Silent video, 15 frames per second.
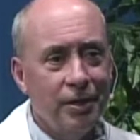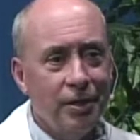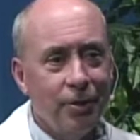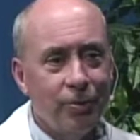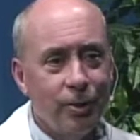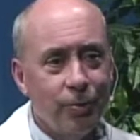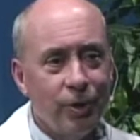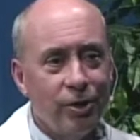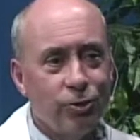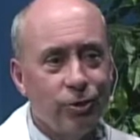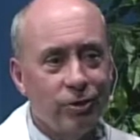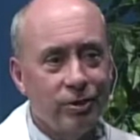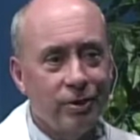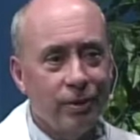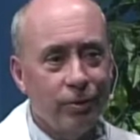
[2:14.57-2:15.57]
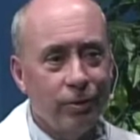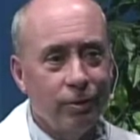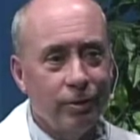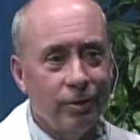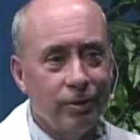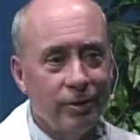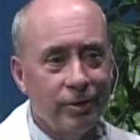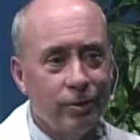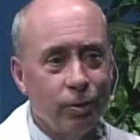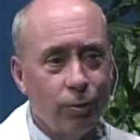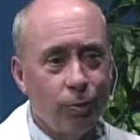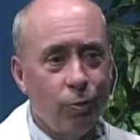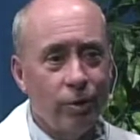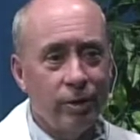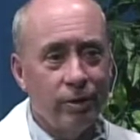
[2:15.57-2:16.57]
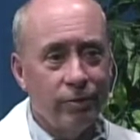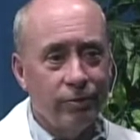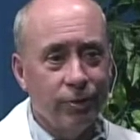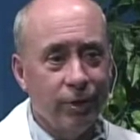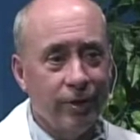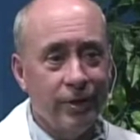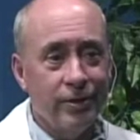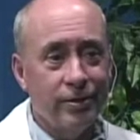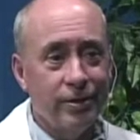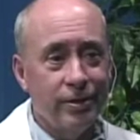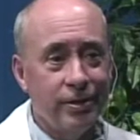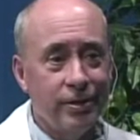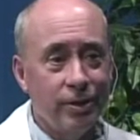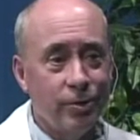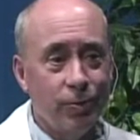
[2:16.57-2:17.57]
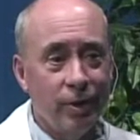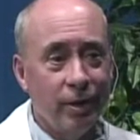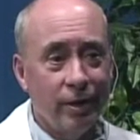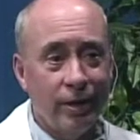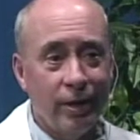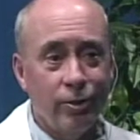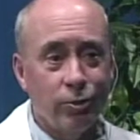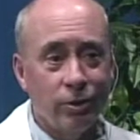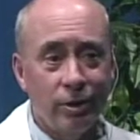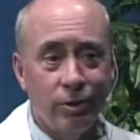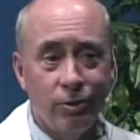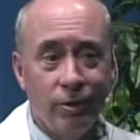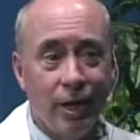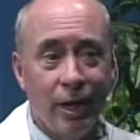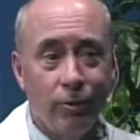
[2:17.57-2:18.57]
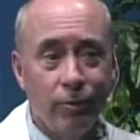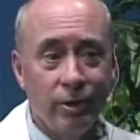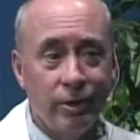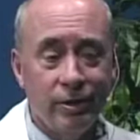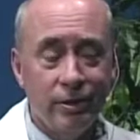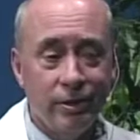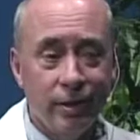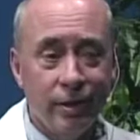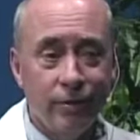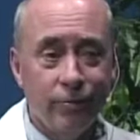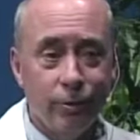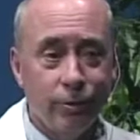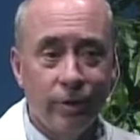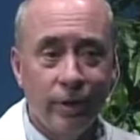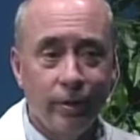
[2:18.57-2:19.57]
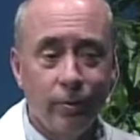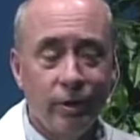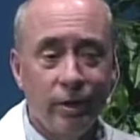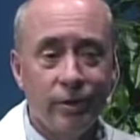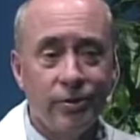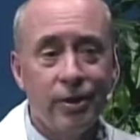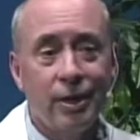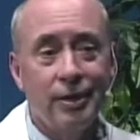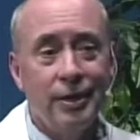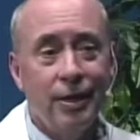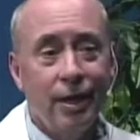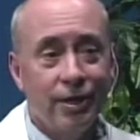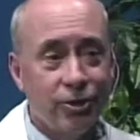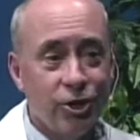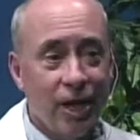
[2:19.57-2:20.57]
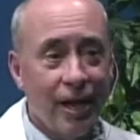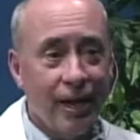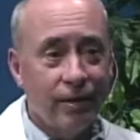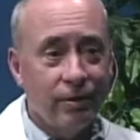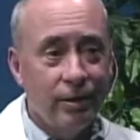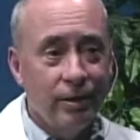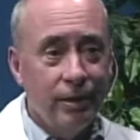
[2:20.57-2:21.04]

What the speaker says: when the patients sit there and it's to the point of you're on this medication and you now need to take for your diabetes a shot,